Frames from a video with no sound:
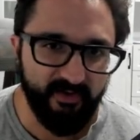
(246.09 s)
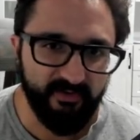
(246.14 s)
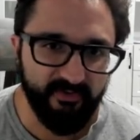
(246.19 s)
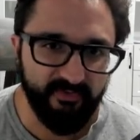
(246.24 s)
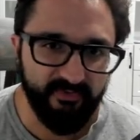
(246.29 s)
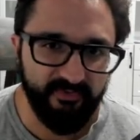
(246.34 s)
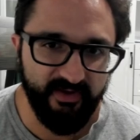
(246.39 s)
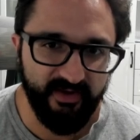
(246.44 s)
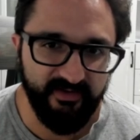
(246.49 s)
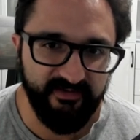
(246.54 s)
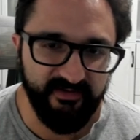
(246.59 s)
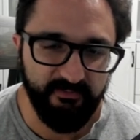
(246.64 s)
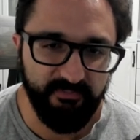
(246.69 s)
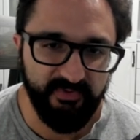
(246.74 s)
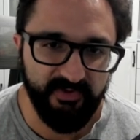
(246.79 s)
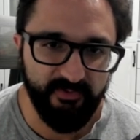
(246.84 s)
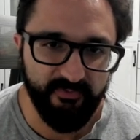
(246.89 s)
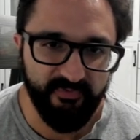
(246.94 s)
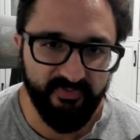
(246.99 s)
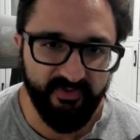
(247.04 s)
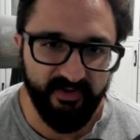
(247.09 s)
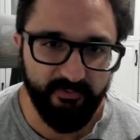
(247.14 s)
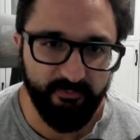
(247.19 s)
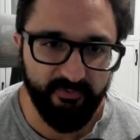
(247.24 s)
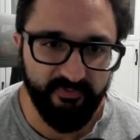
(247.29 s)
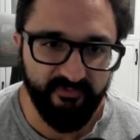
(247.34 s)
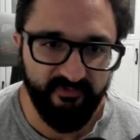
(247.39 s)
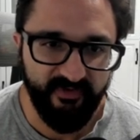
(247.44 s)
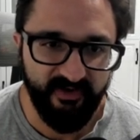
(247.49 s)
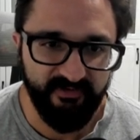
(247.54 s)
the idea being with like with
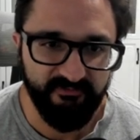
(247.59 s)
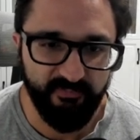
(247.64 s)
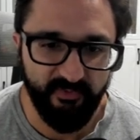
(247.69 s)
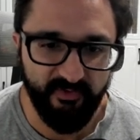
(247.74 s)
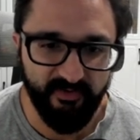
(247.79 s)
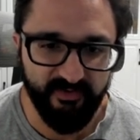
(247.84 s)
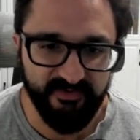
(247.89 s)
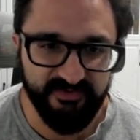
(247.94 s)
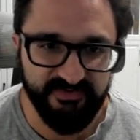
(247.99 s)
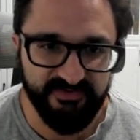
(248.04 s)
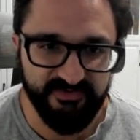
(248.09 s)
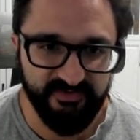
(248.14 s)
five bars,